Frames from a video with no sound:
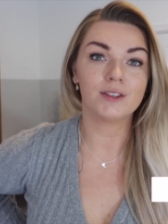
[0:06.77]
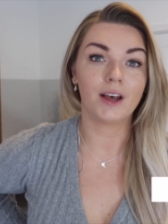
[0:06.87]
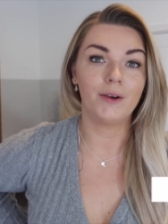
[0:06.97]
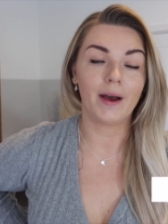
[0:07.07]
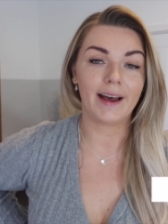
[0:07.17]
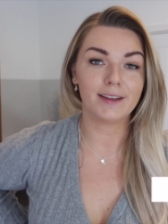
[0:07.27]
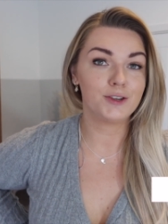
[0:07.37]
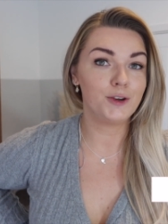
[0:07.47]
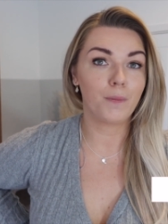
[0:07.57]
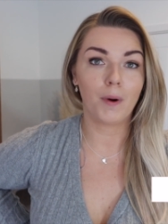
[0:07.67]
So
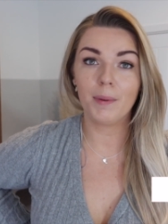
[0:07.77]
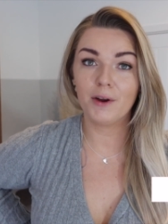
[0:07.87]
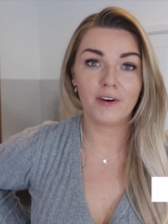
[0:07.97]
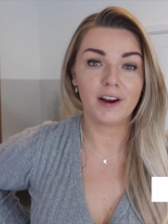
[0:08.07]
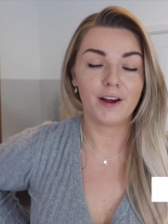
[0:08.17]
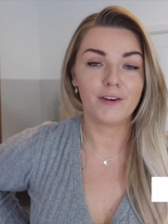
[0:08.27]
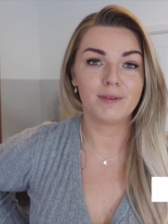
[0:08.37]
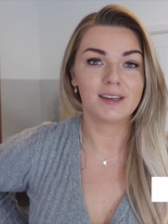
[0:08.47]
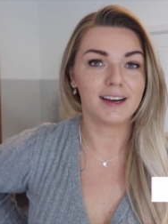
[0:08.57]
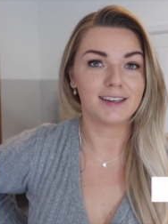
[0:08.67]
as you probably already know
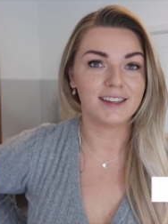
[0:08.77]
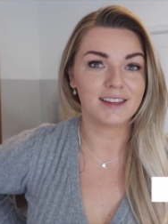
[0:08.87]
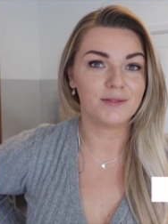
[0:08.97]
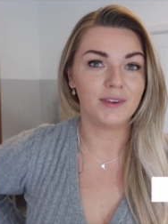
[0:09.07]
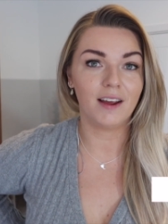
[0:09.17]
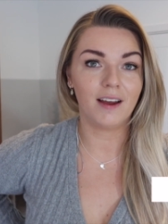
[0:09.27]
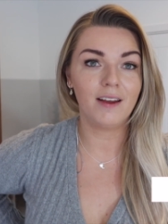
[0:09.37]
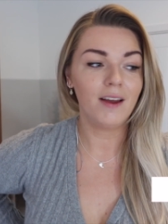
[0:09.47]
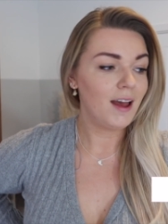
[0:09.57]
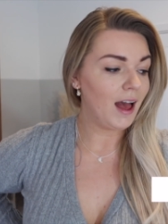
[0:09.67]
from the title of this video,